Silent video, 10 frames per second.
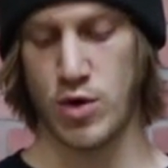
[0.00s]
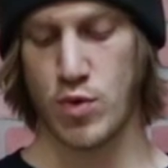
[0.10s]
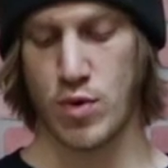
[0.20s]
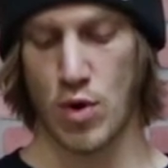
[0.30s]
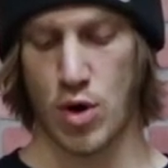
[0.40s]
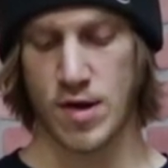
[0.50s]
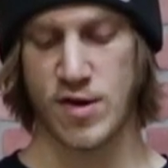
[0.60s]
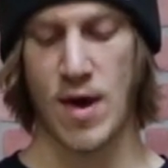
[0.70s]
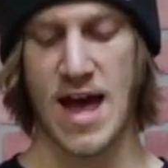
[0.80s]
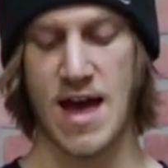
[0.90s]
you
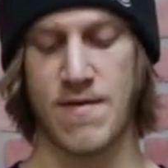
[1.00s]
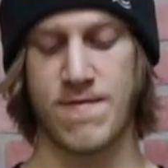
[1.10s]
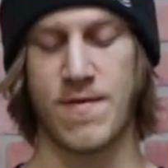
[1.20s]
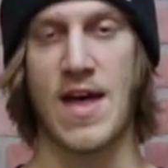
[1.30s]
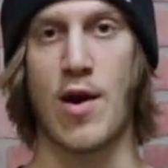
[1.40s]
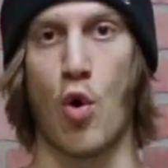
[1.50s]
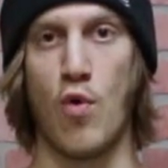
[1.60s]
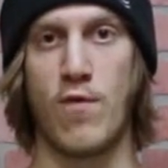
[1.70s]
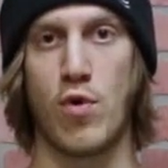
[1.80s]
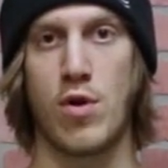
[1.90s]
also have that
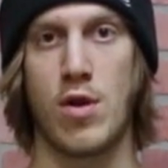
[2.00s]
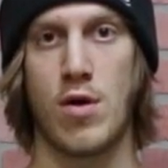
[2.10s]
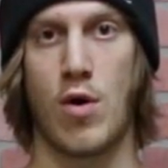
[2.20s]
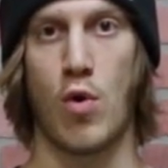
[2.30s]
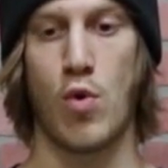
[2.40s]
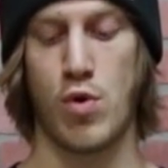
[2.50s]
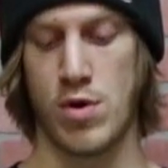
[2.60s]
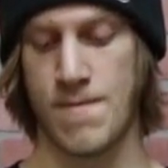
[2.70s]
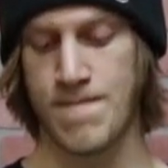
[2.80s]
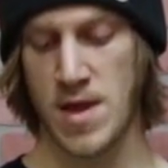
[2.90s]
oval
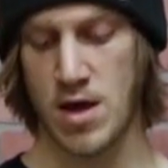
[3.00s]
hole,